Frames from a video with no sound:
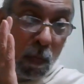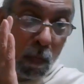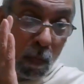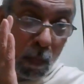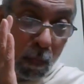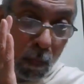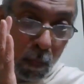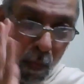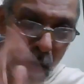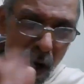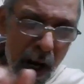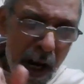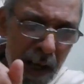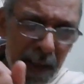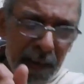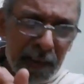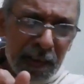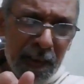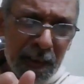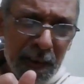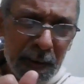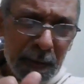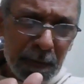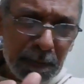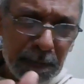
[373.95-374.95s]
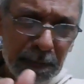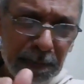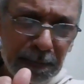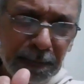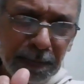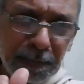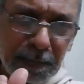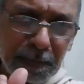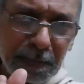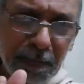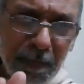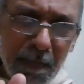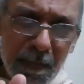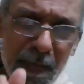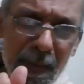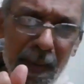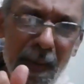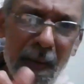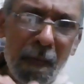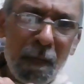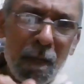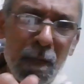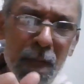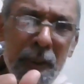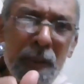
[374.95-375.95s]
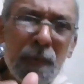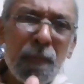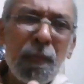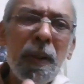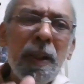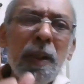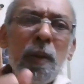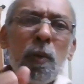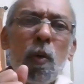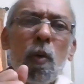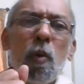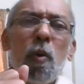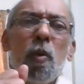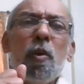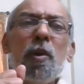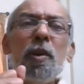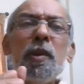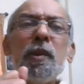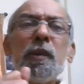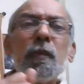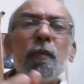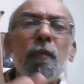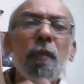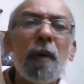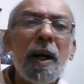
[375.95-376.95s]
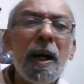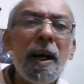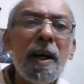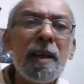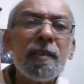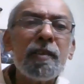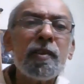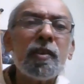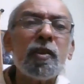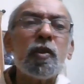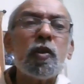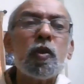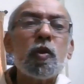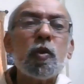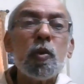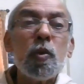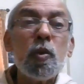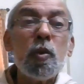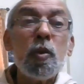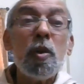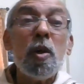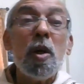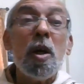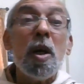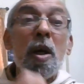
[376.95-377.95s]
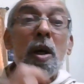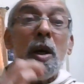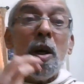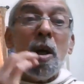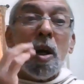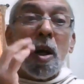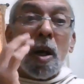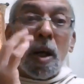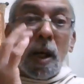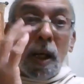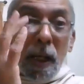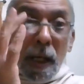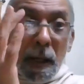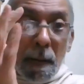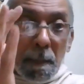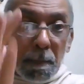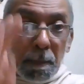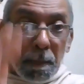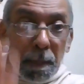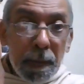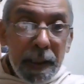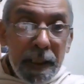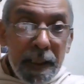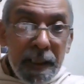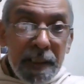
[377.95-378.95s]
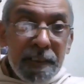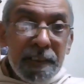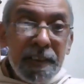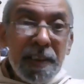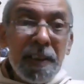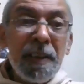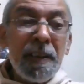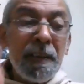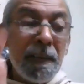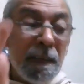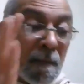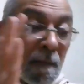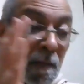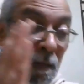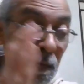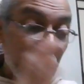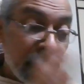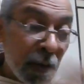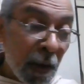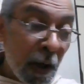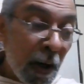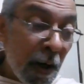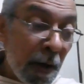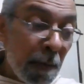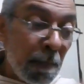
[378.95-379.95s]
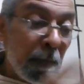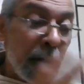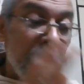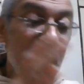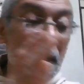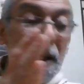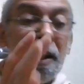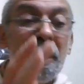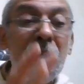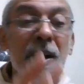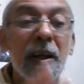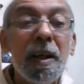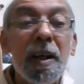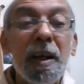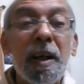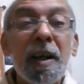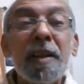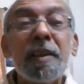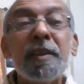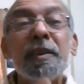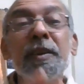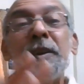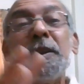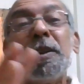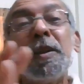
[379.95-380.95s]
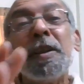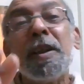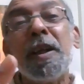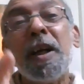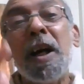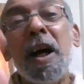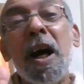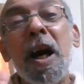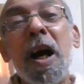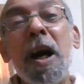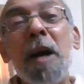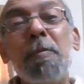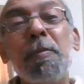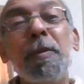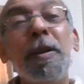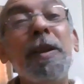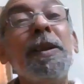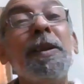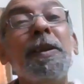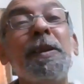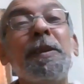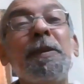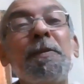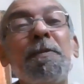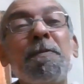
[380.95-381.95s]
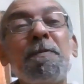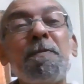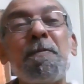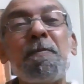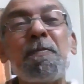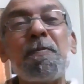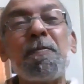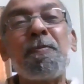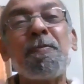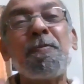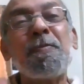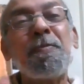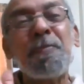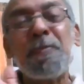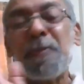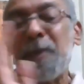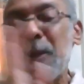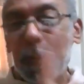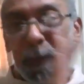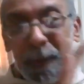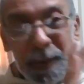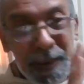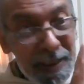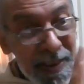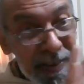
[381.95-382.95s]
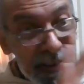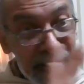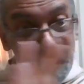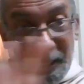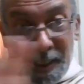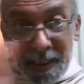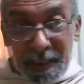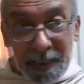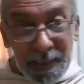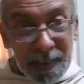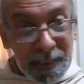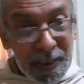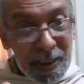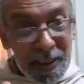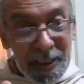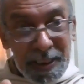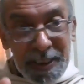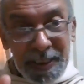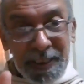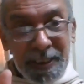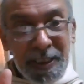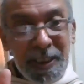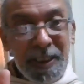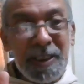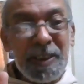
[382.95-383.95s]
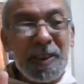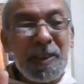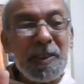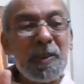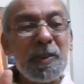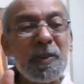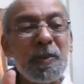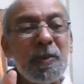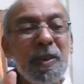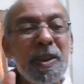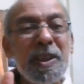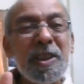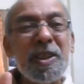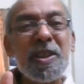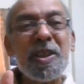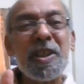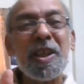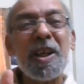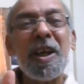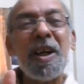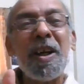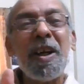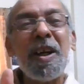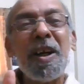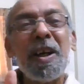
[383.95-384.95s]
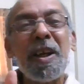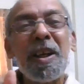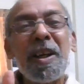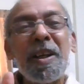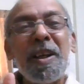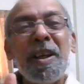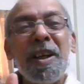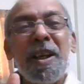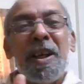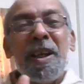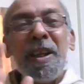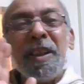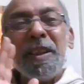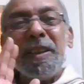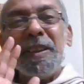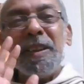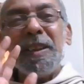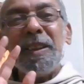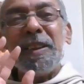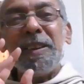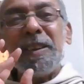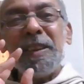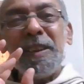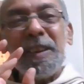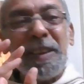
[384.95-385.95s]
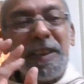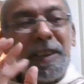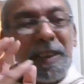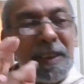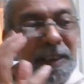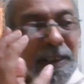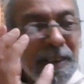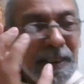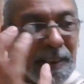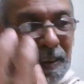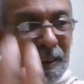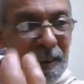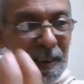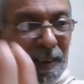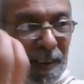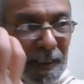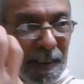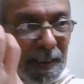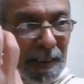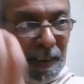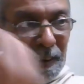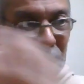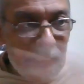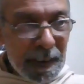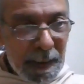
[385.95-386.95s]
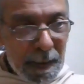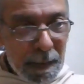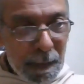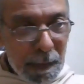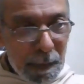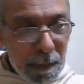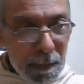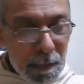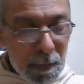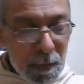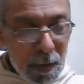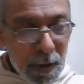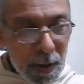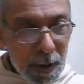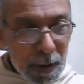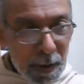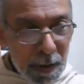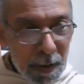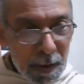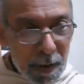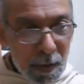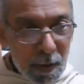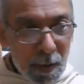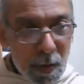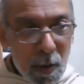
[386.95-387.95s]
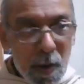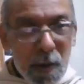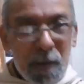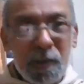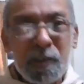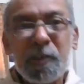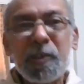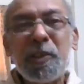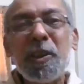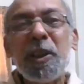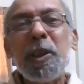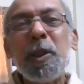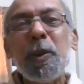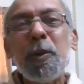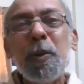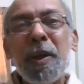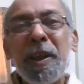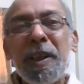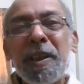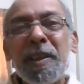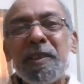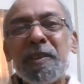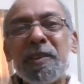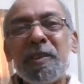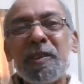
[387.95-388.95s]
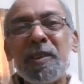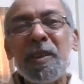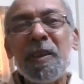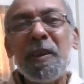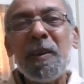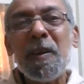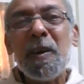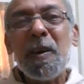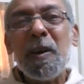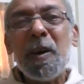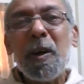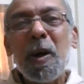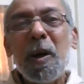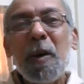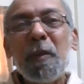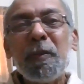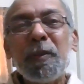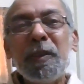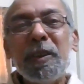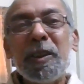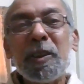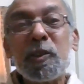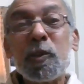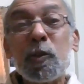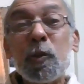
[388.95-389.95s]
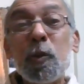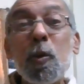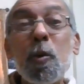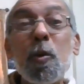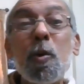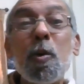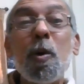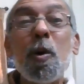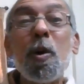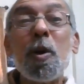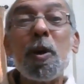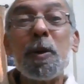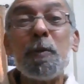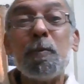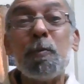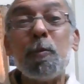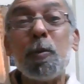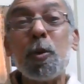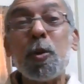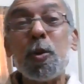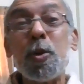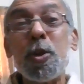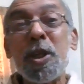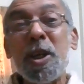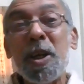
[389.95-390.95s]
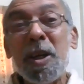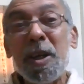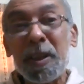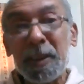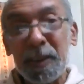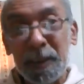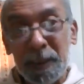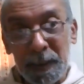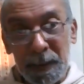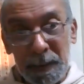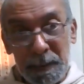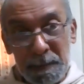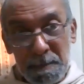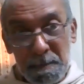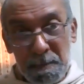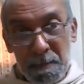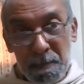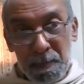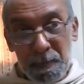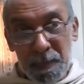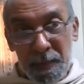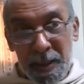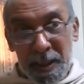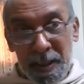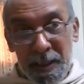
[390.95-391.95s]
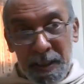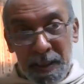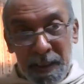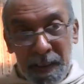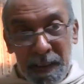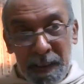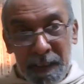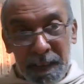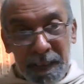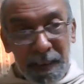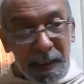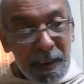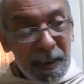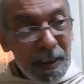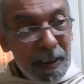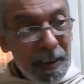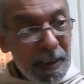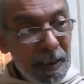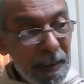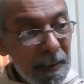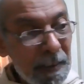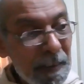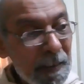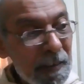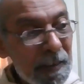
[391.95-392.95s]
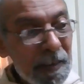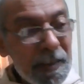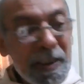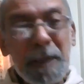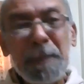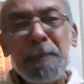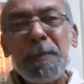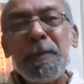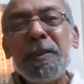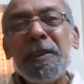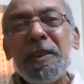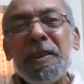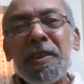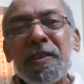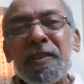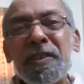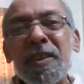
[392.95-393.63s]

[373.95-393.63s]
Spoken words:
fast, which one holds fast to complete the dharma, artha, kama. Now these are the three things which are the constituents of the so-called purushartha. The scriptures